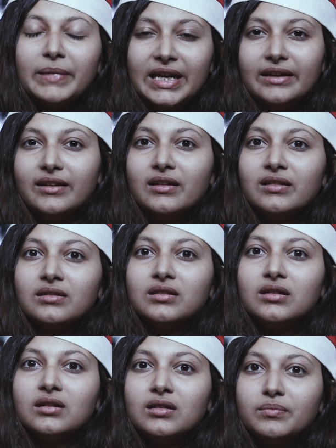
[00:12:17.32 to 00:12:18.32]

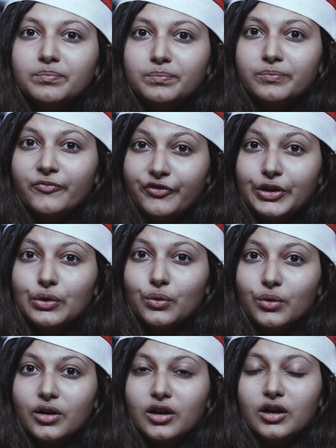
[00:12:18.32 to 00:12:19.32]
making the
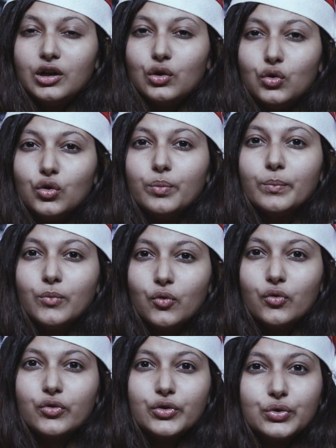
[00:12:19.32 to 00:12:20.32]
viewer look
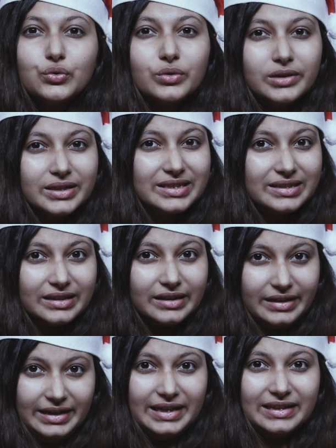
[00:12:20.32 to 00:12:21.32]
more towards
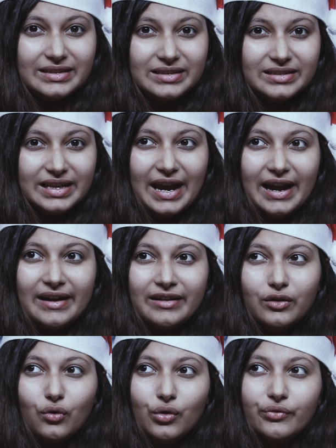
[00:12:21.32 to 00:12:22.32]
the grains
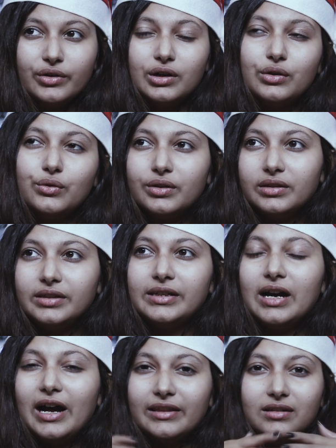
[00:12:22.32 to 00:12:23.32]
and
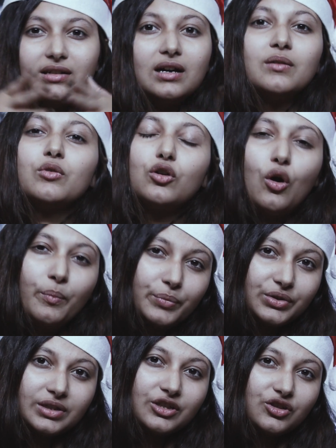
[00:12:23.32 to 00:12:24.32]
overlook the other
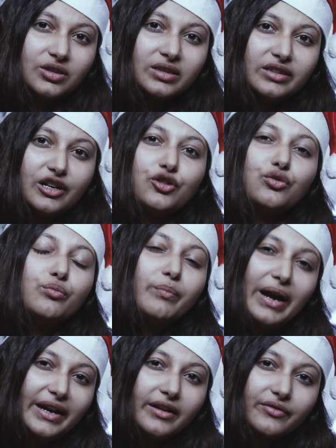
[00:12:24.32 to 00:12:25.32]
composition that
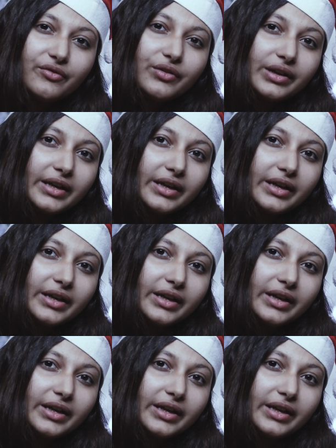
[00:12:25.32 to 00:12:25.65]
you might have